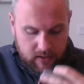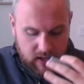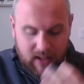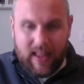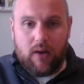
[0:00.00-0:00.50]

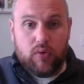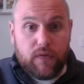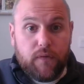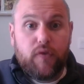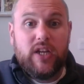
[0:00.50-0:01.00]
that allows
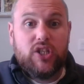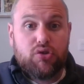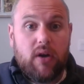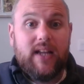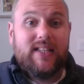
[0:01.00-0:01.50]
free
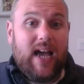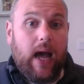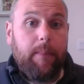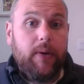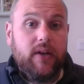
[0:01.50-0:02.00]
trade to
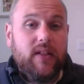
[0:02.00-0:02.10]
happen.